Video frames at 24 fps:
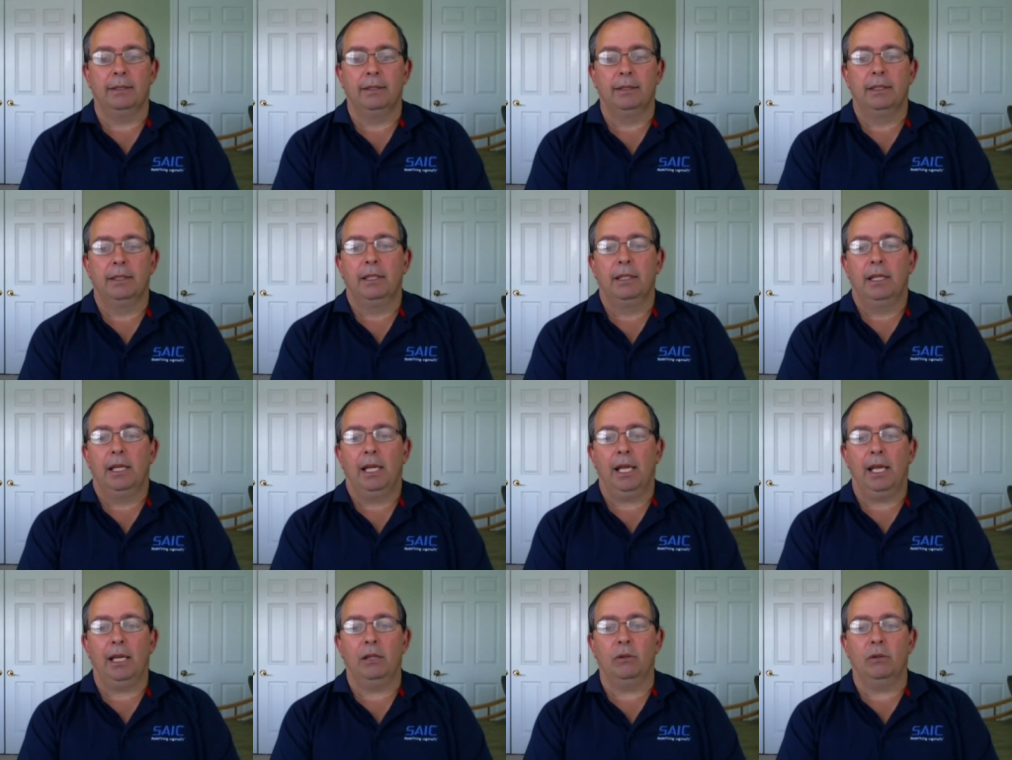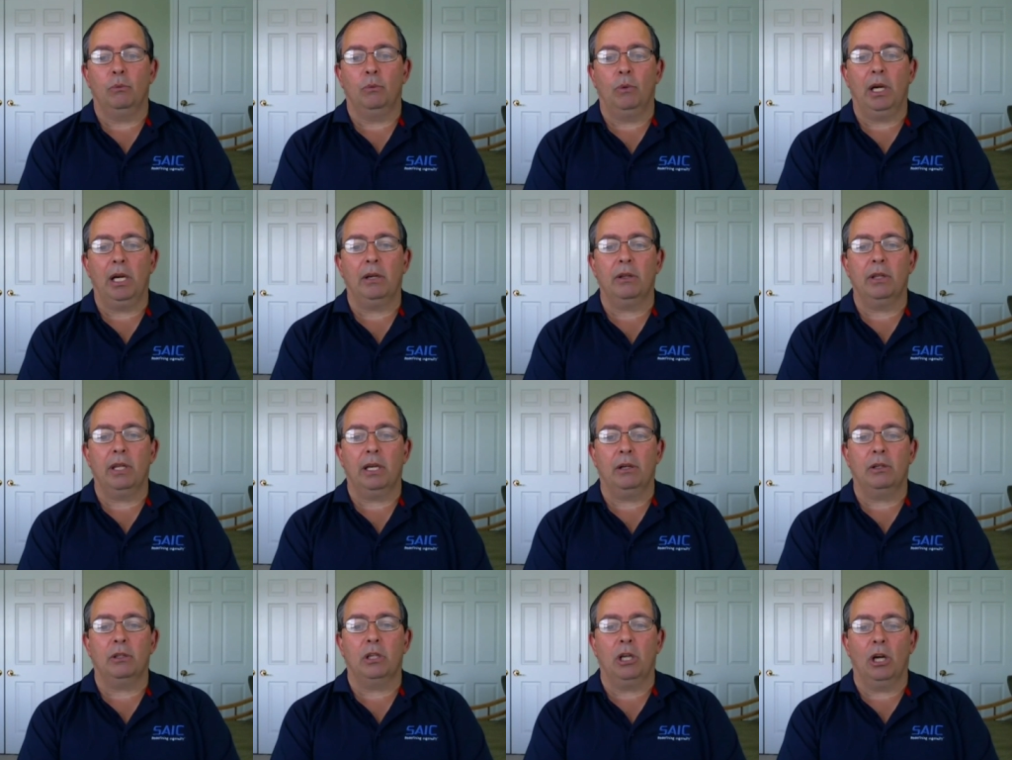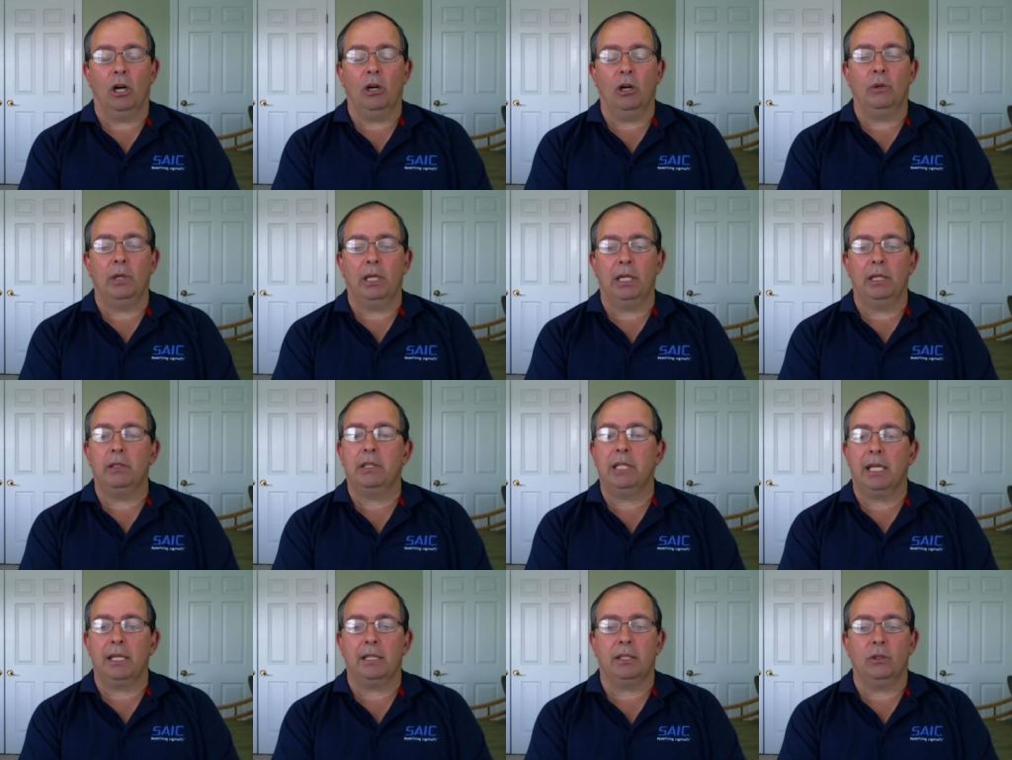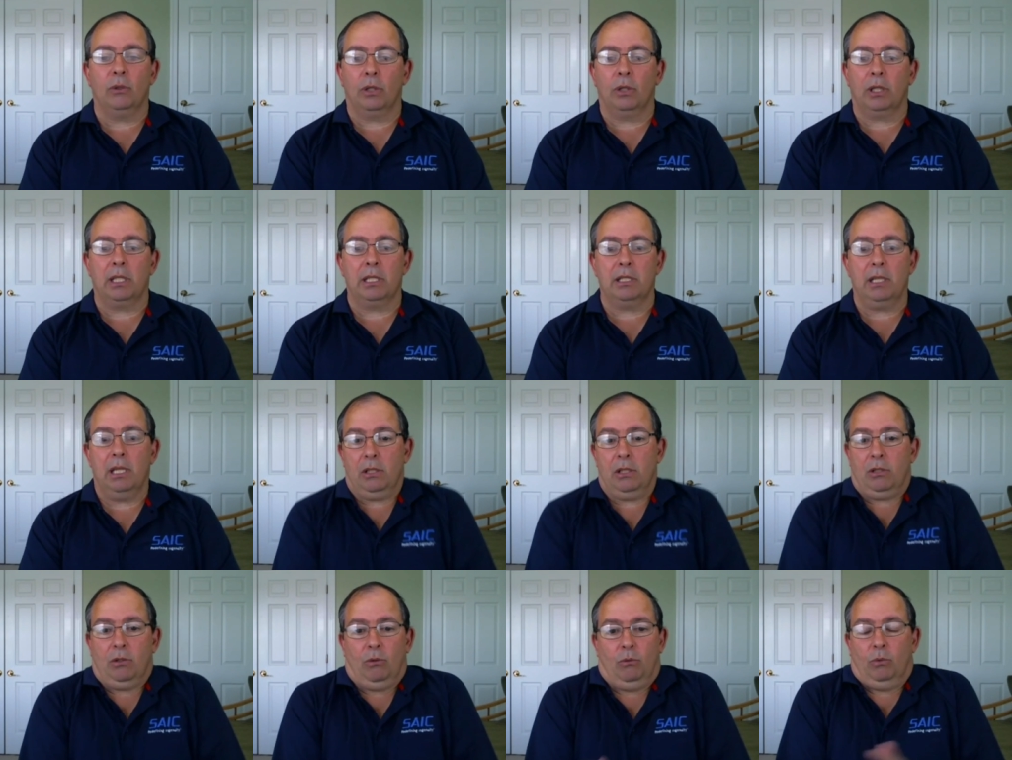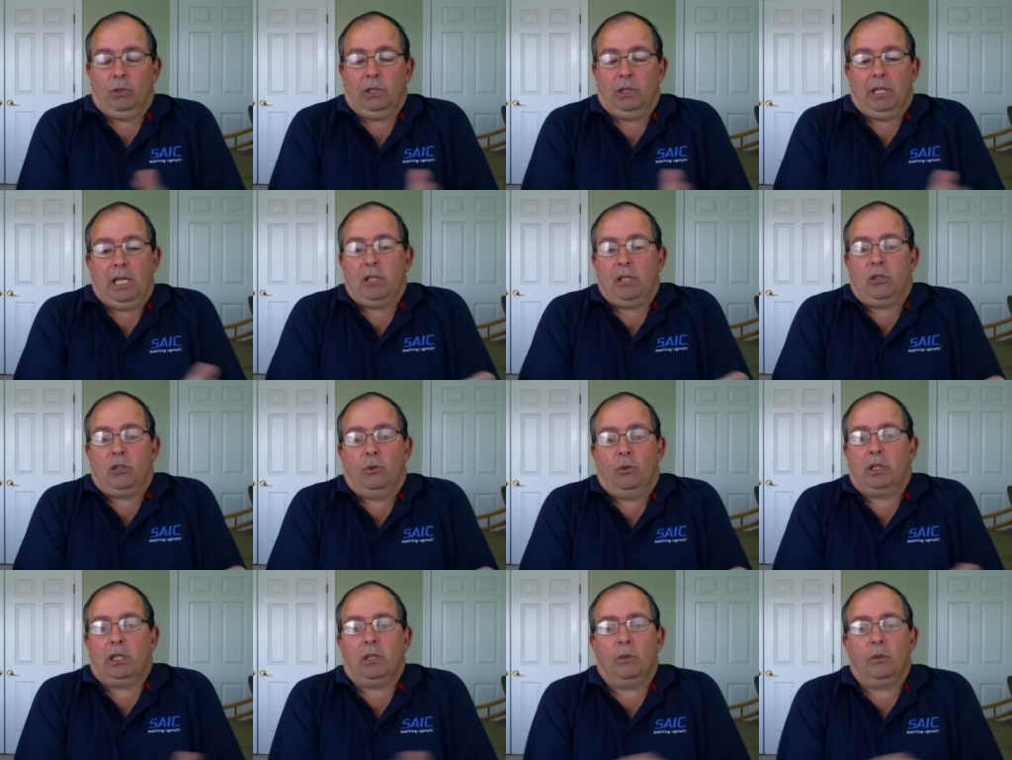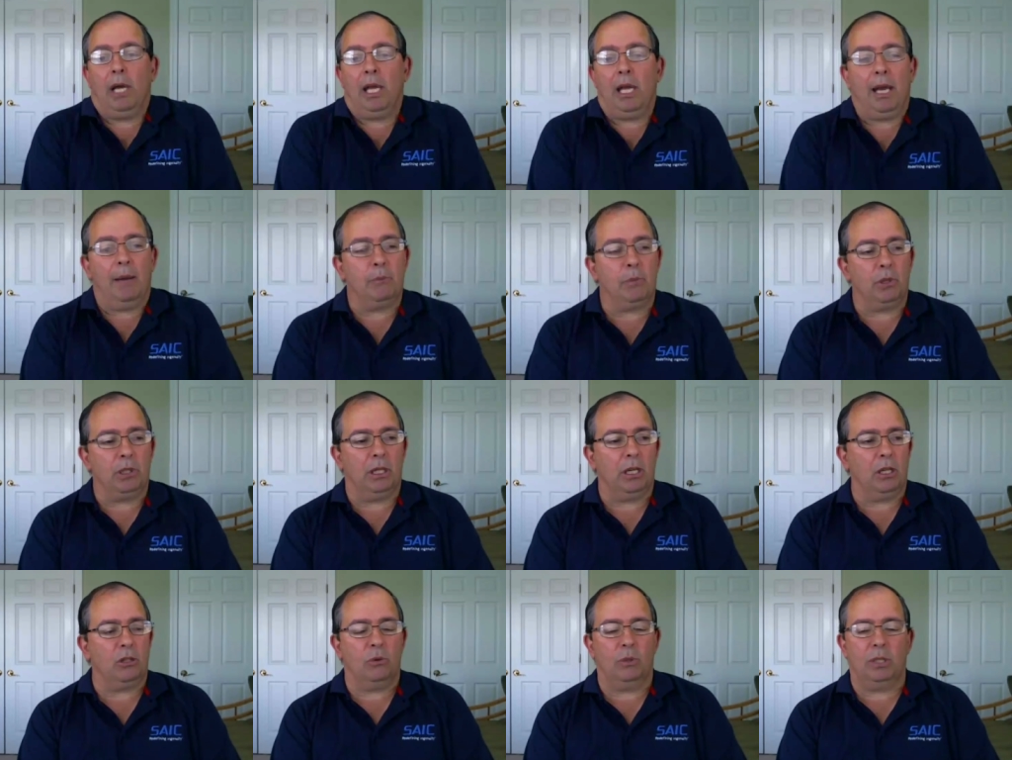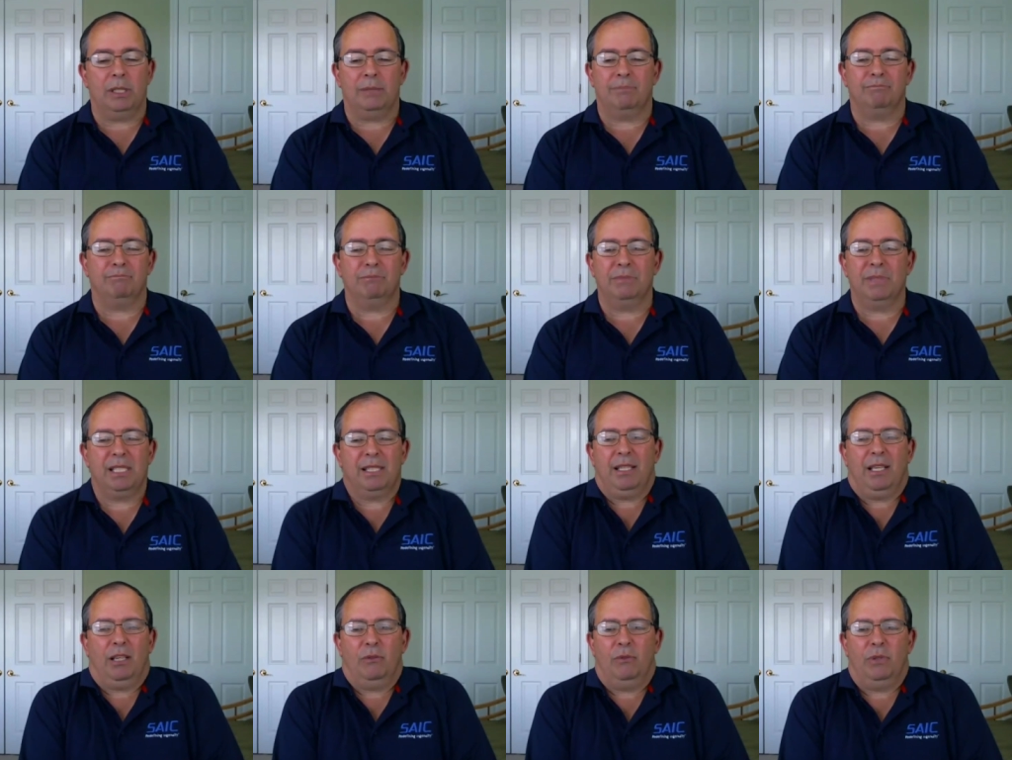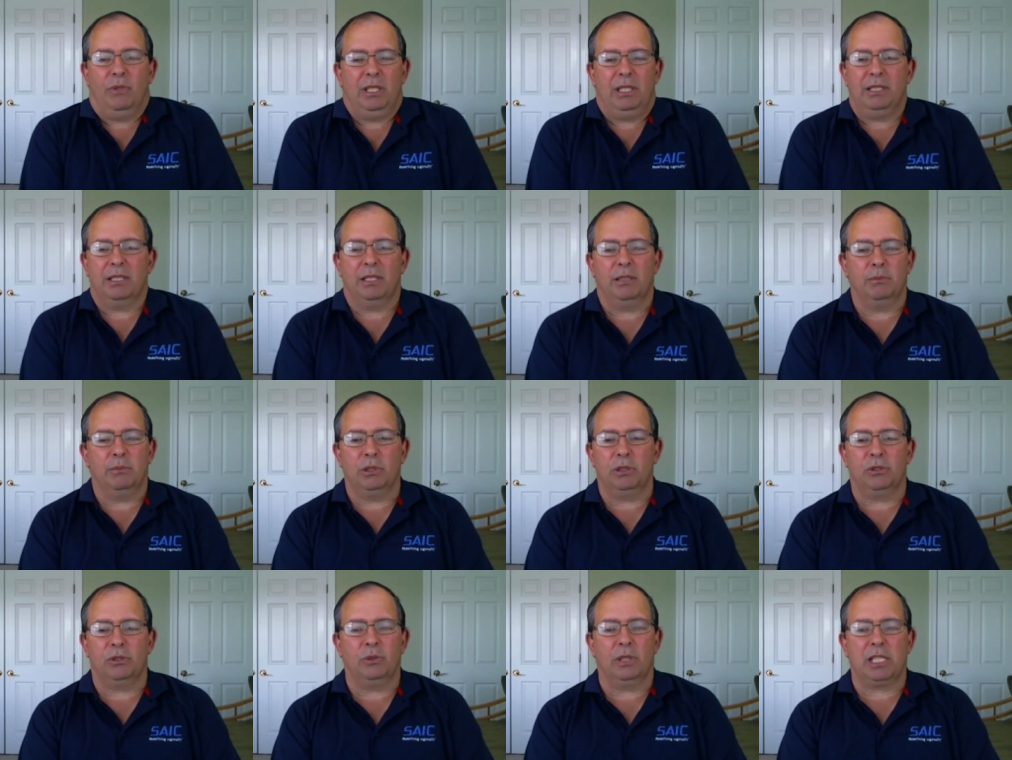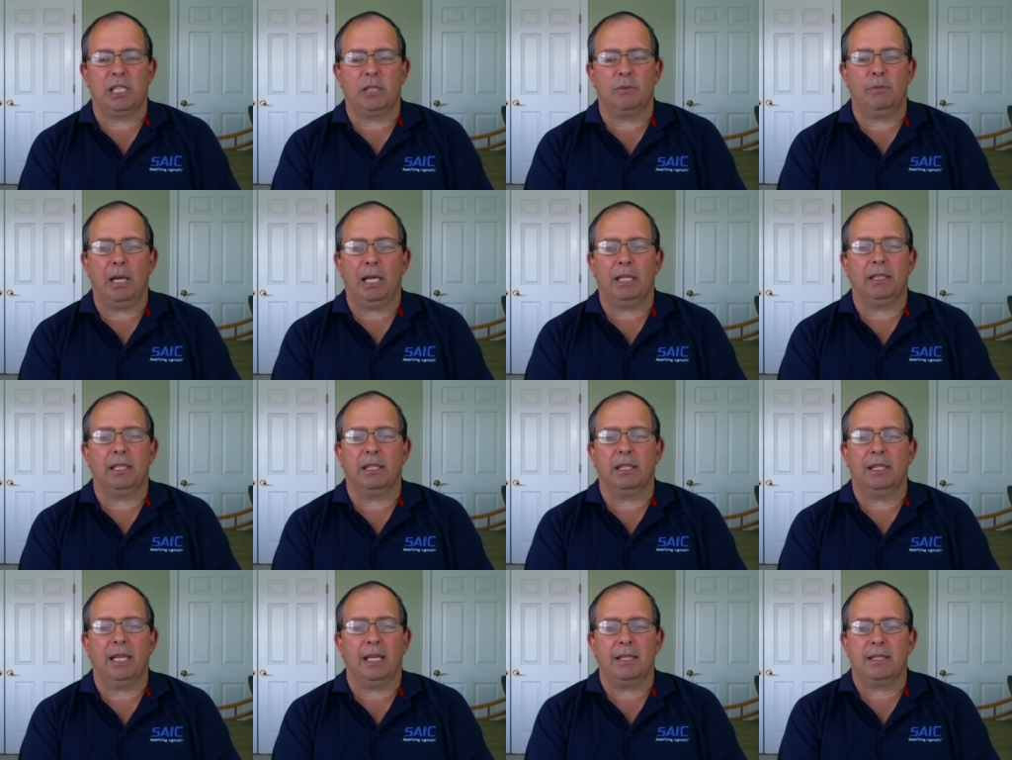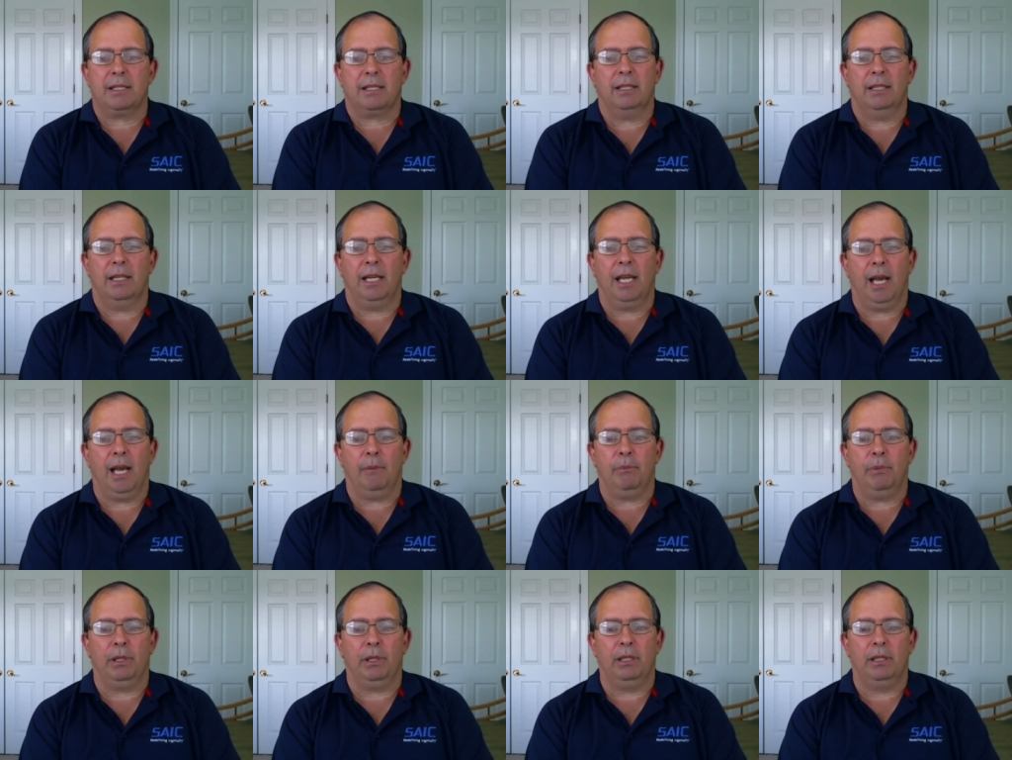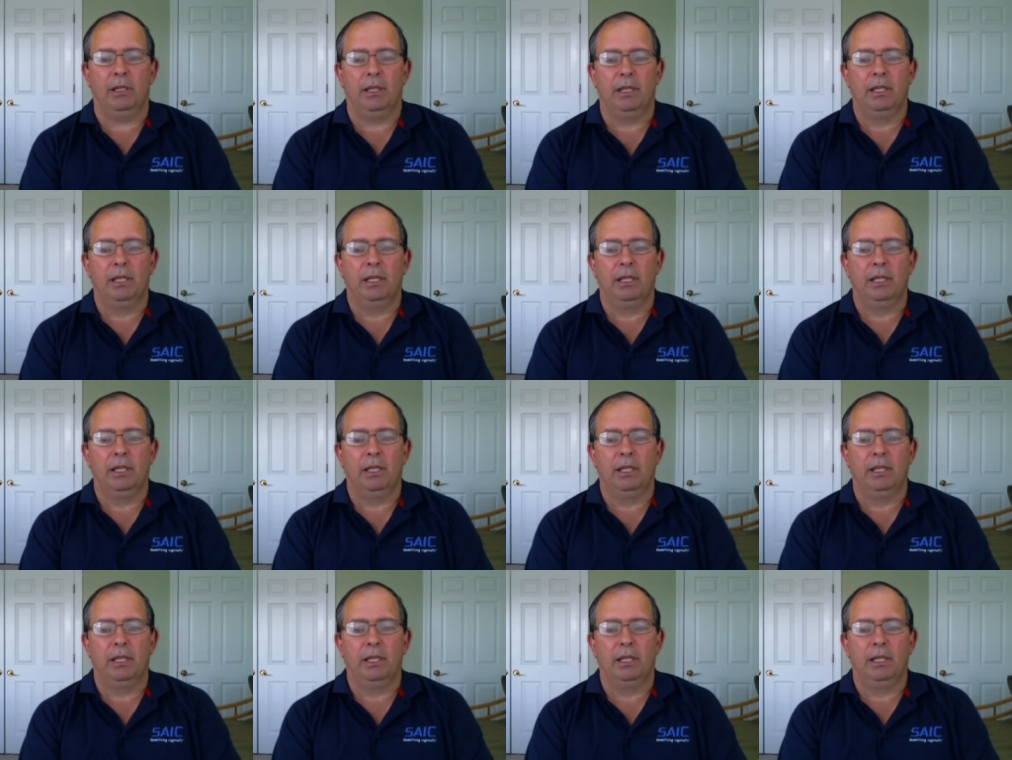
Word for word: Yeah. And where they'll go and take the organization. Will they do it the way I'm going to do it? It's unreasonable to expect that that's going to happen.